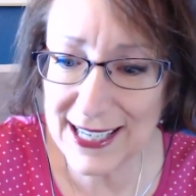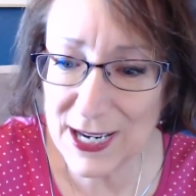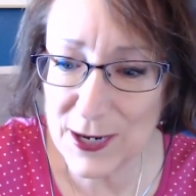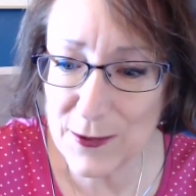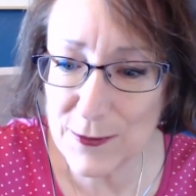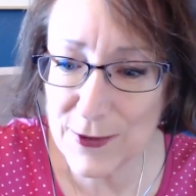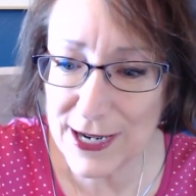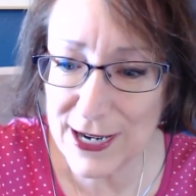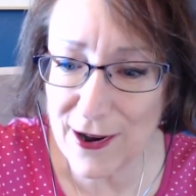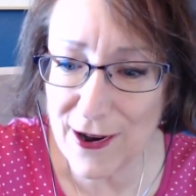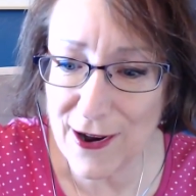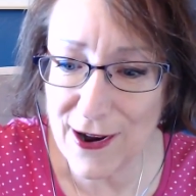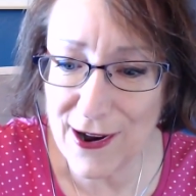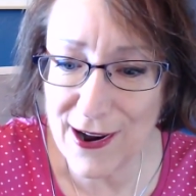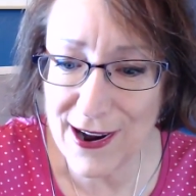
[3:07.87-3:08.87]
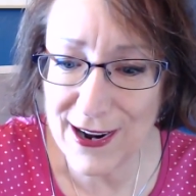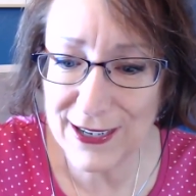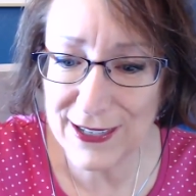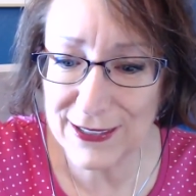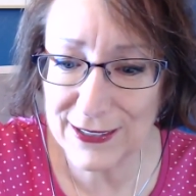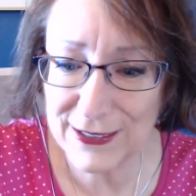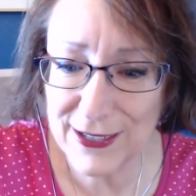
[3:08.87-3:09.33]
Here we
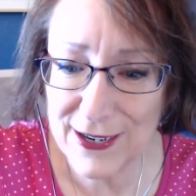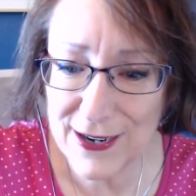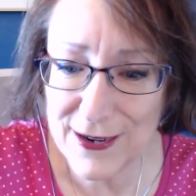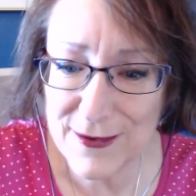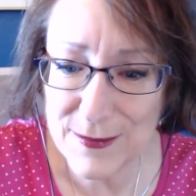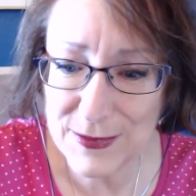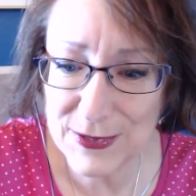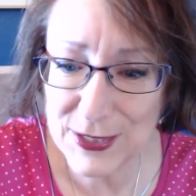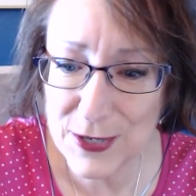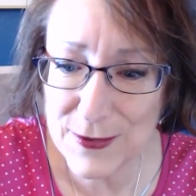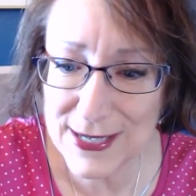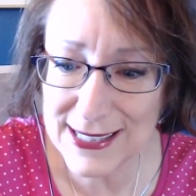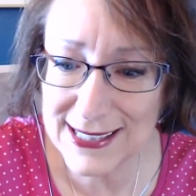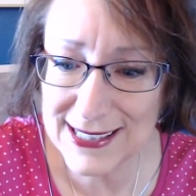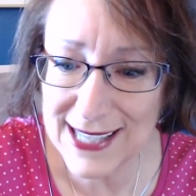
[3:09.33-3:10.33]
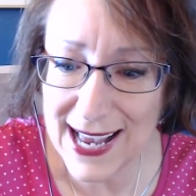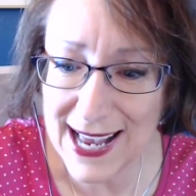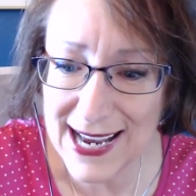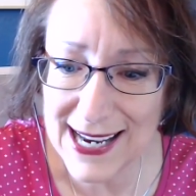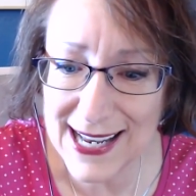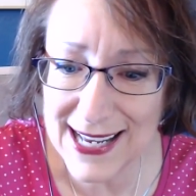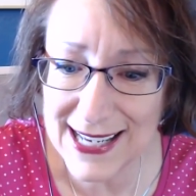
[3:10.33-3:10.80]
are. Oh, I'm so
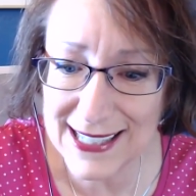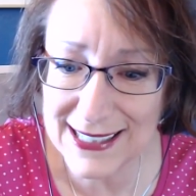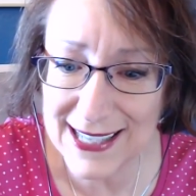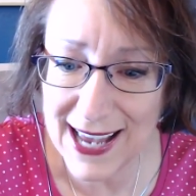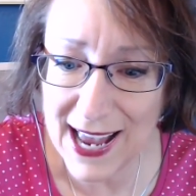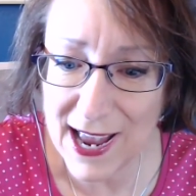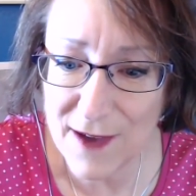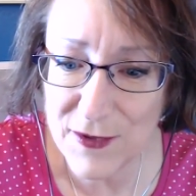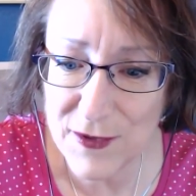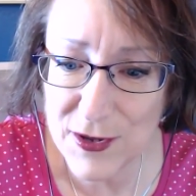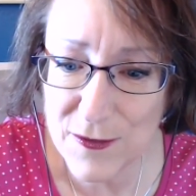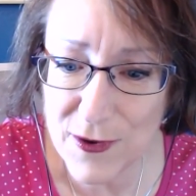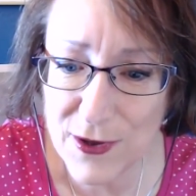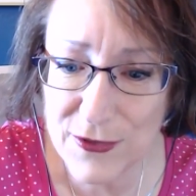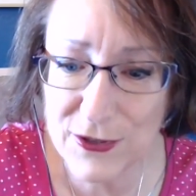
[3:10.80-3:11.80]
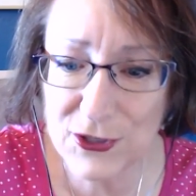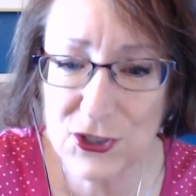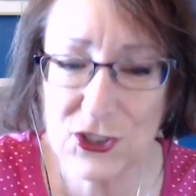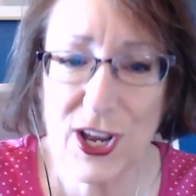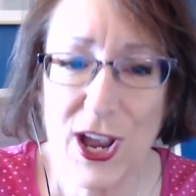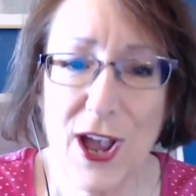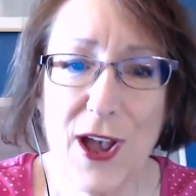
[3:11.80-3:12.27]
excited to have you on the
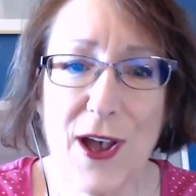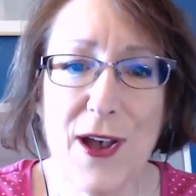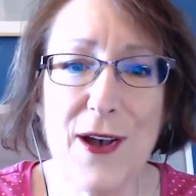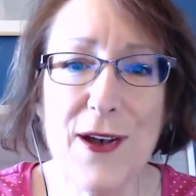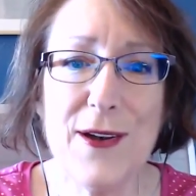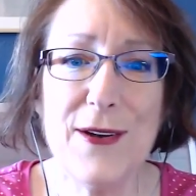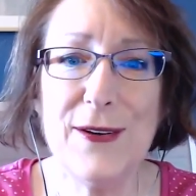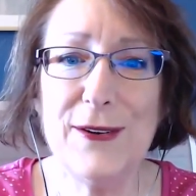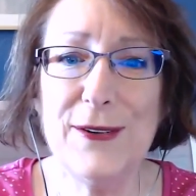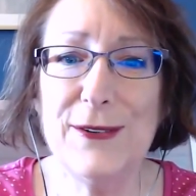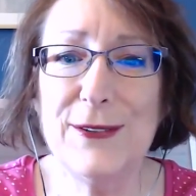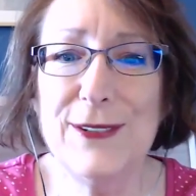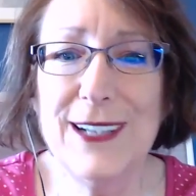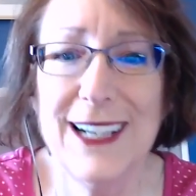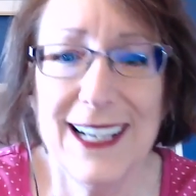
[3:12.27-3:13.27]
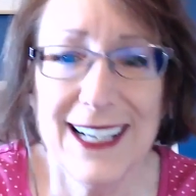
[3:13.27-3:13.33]
show.